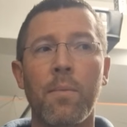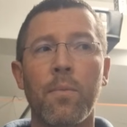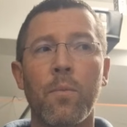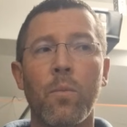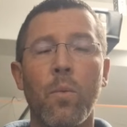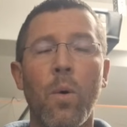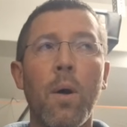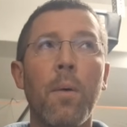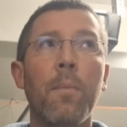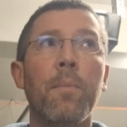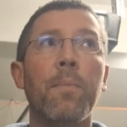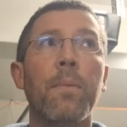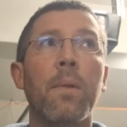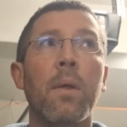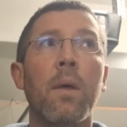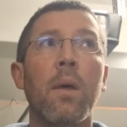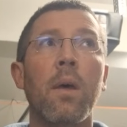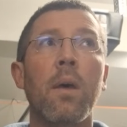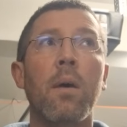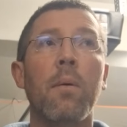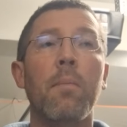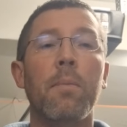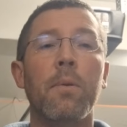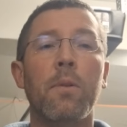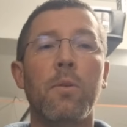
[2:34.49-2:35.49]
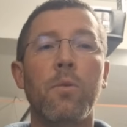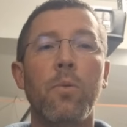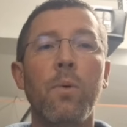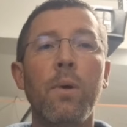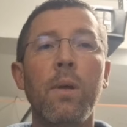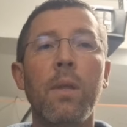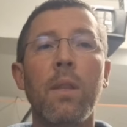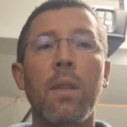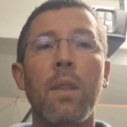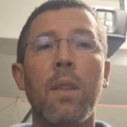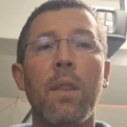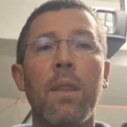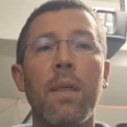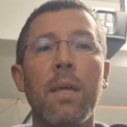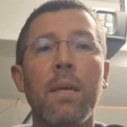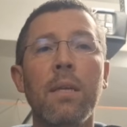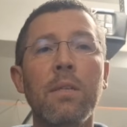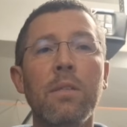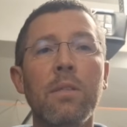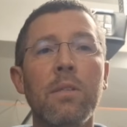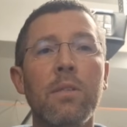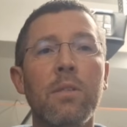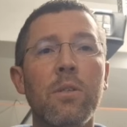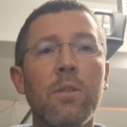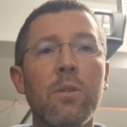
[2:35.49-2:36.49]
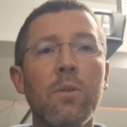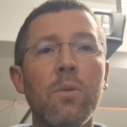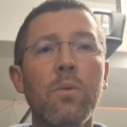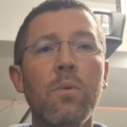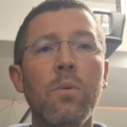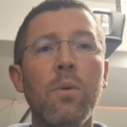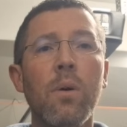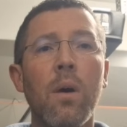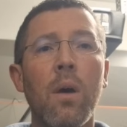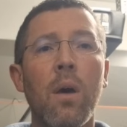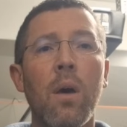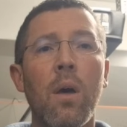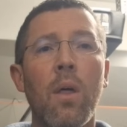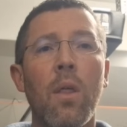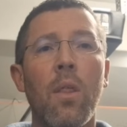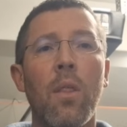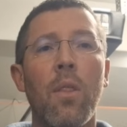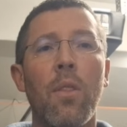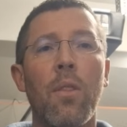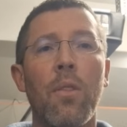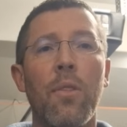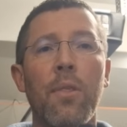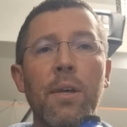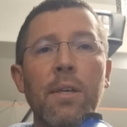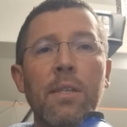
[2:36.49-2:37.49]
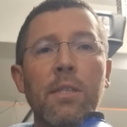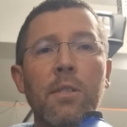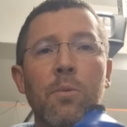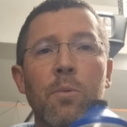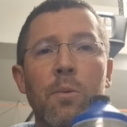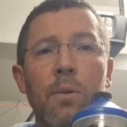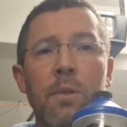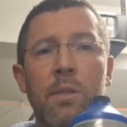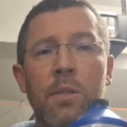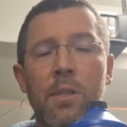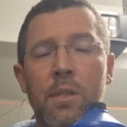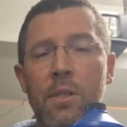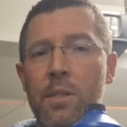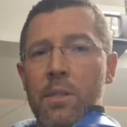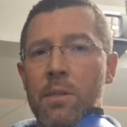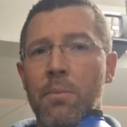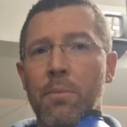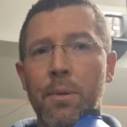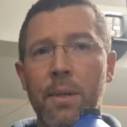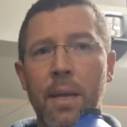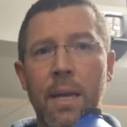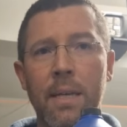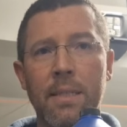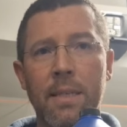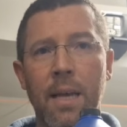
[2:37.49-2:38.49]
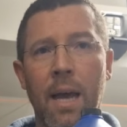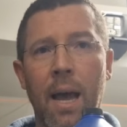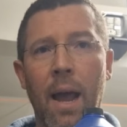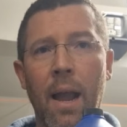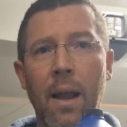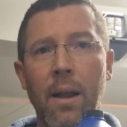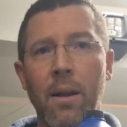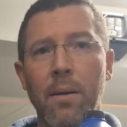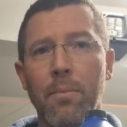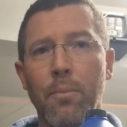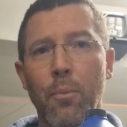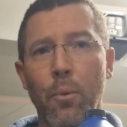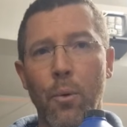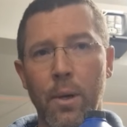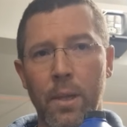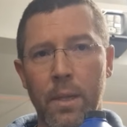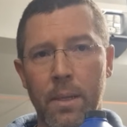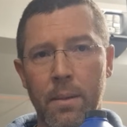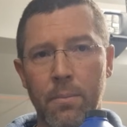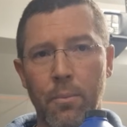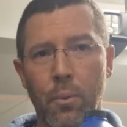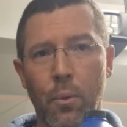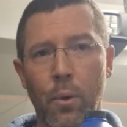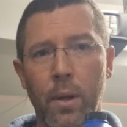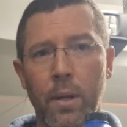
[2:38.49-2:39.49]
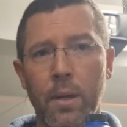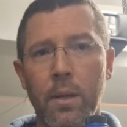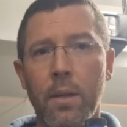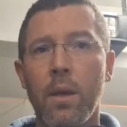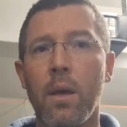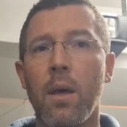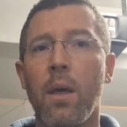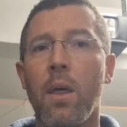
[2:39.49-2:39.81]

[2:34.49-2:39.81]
Well, between these two, this one just simply has a higher boiling point.